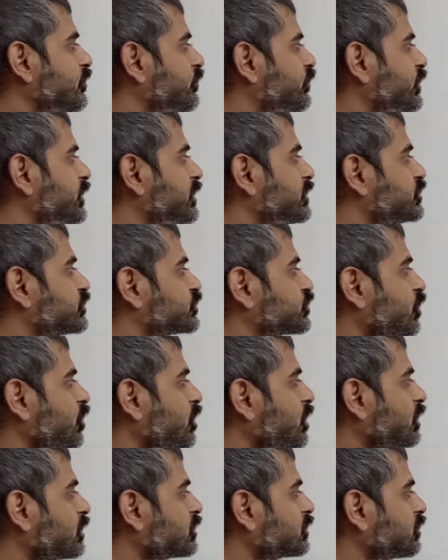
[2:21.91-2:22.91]
we
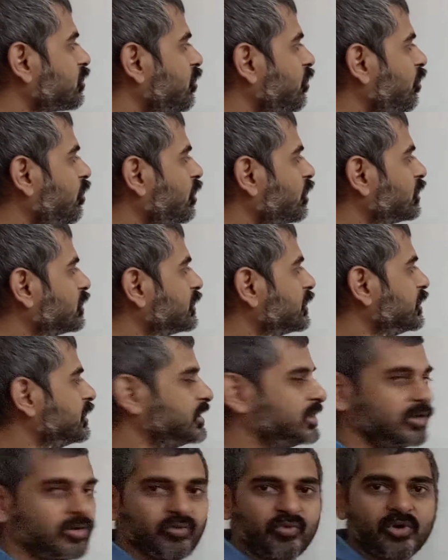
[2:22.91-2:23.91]
short all
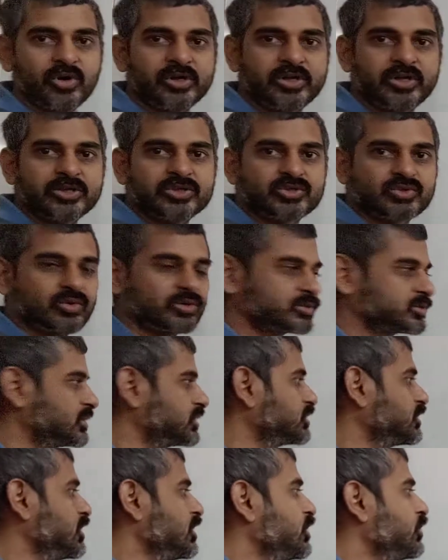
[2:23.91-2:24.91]
the voltage
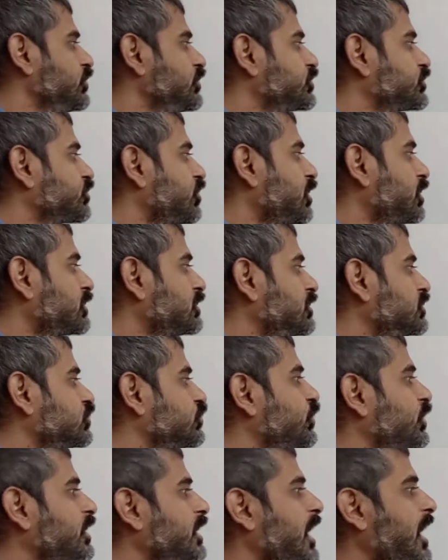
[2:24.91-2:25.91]
sources. We short
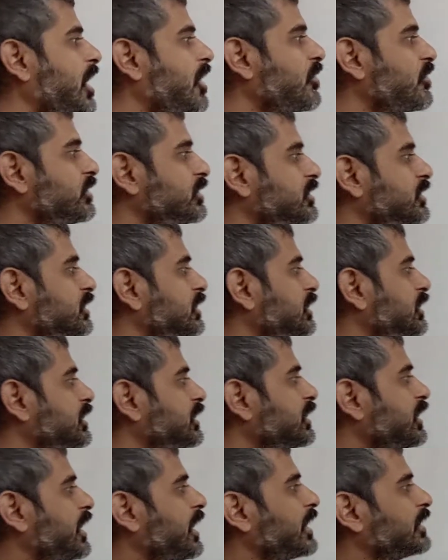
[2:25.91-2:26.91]
this one out,
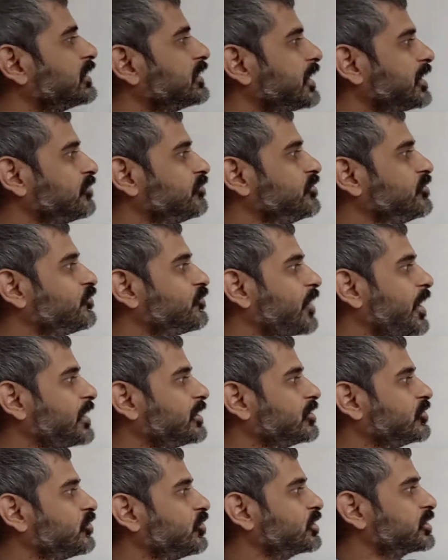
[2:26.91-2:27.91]
and then we
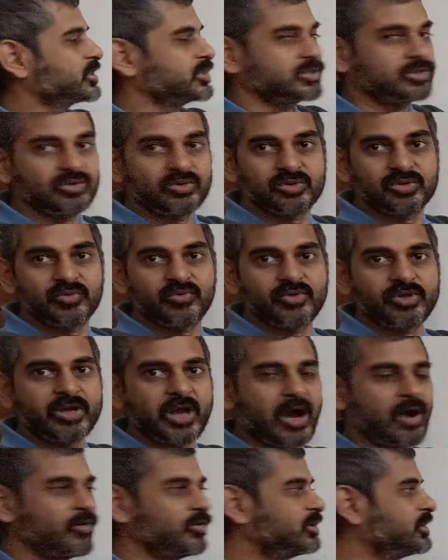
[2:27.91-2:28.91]
find the voltage due to V
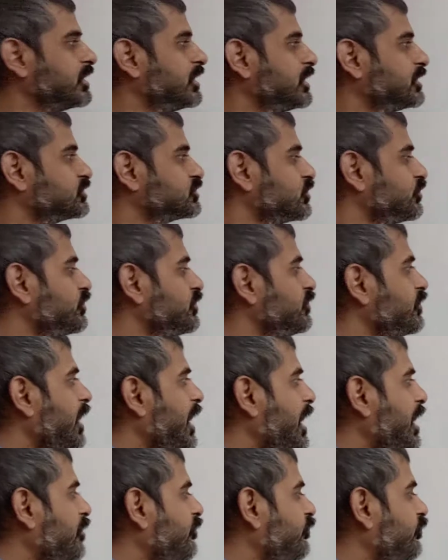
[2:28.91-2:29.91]
out. So we
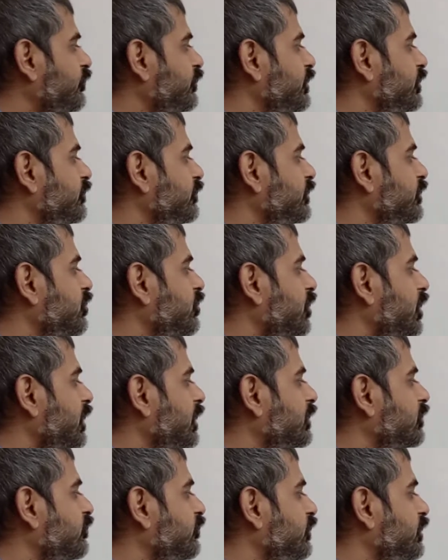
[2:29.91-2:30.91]
have we call
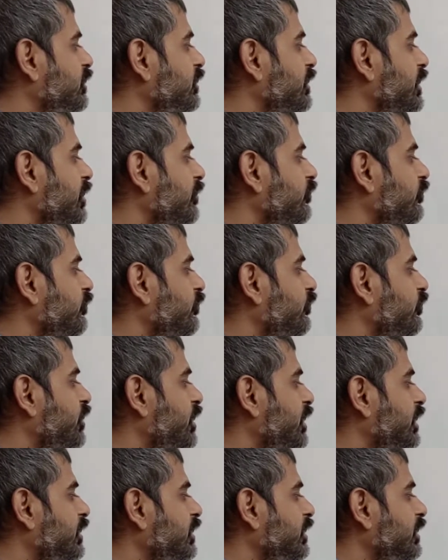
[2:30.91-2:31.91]
it
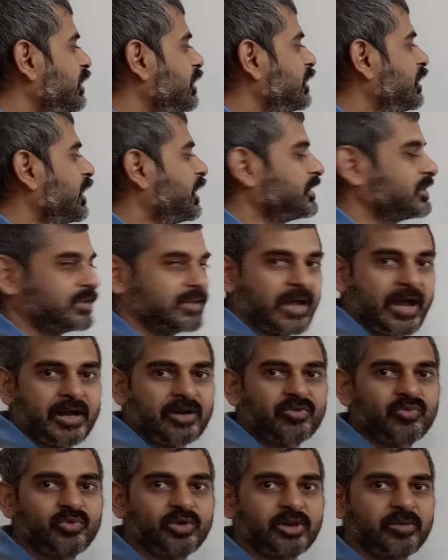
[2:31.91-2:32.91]
Vref1, and
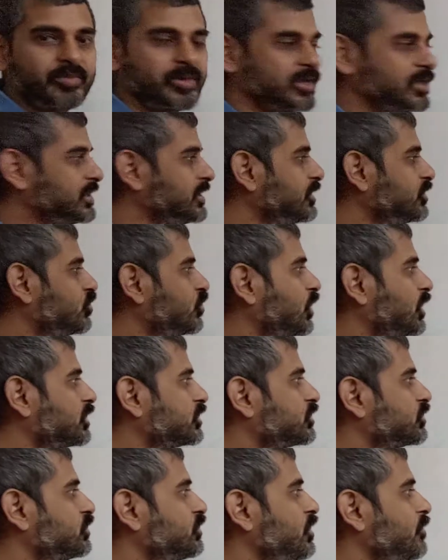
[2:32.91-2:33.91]
that will be equal
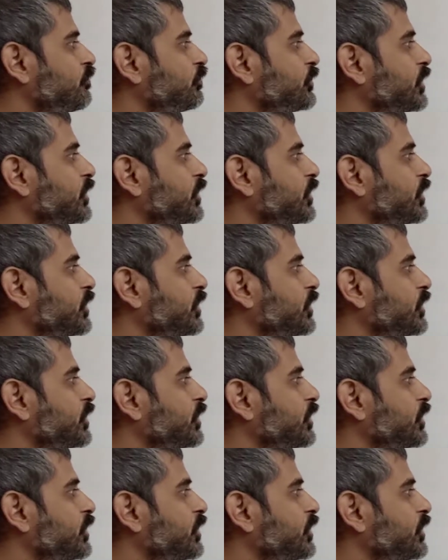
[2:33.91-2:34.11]
to